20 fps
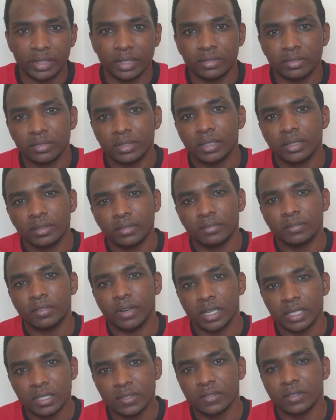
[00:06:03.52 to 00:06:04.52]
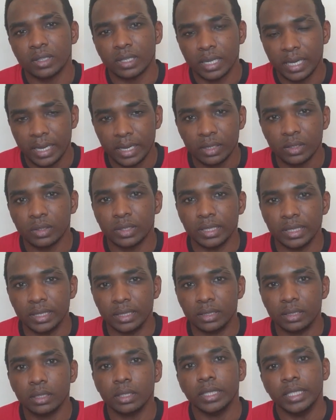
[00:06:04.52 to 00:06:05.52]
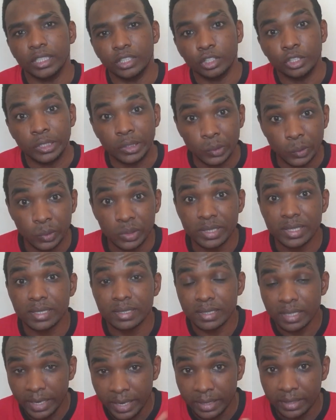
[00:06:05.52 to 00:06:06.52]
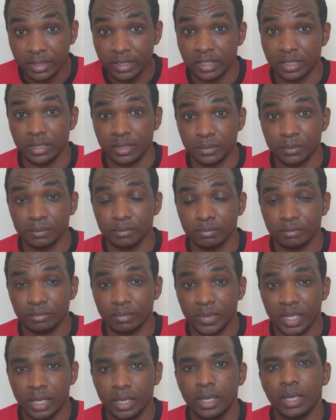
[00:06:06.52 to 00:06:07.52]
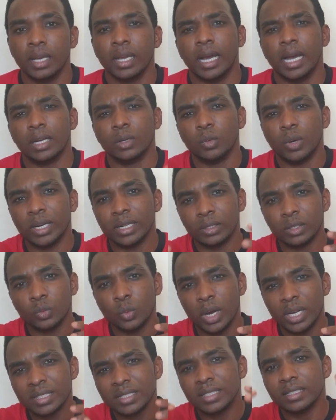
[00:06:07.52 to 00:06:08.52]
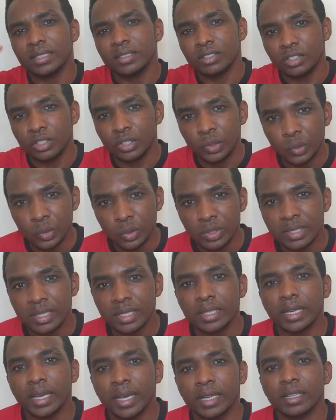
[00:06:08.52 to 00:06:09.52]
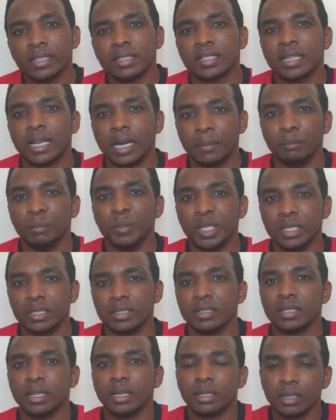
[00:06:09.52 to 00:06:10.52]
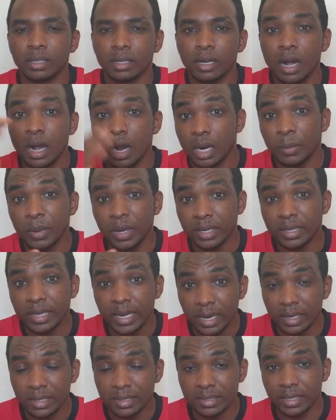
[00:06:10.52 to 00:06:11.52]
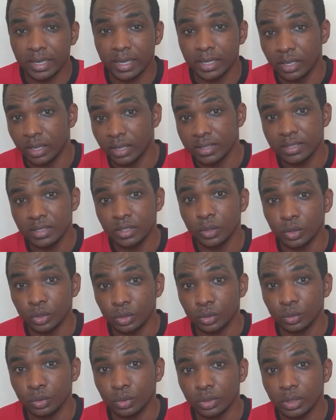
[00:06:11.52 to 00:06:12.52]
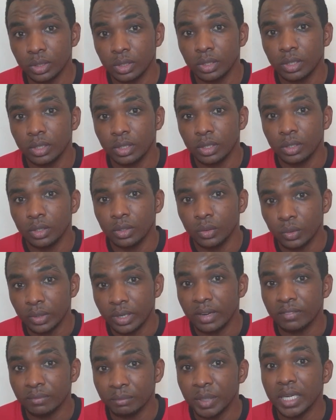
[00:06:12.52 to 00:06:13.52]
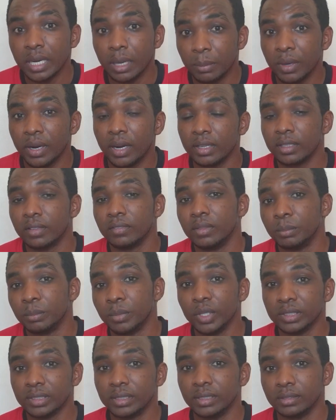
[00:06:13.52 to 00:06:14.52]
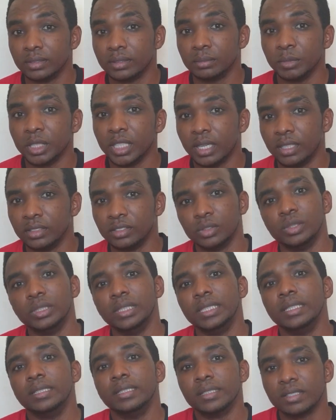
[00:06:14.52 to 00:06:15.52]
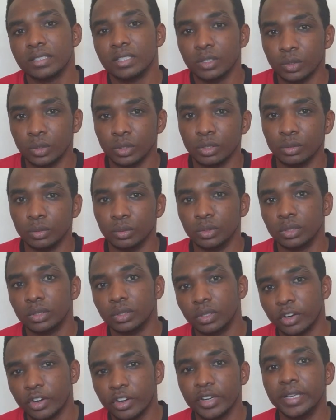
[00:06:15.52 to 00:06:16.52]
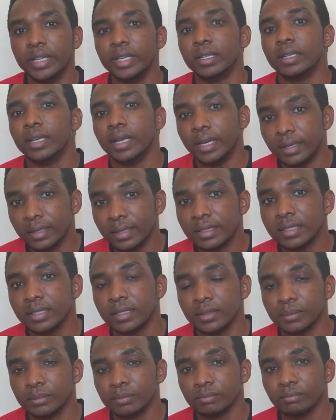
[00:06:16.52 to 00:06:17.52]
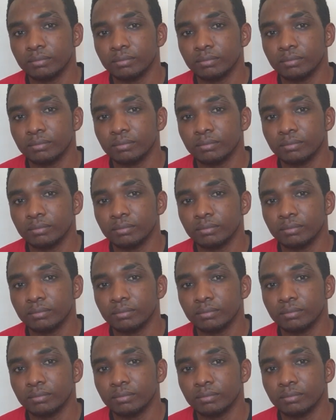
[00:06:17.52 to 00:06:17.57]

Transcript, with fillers: rid of phosphoglycolate, it uses energy. And one, once it is using energy, that means carbon dioxide or C O two would have been a part of the process, because you need the C O two to create energy,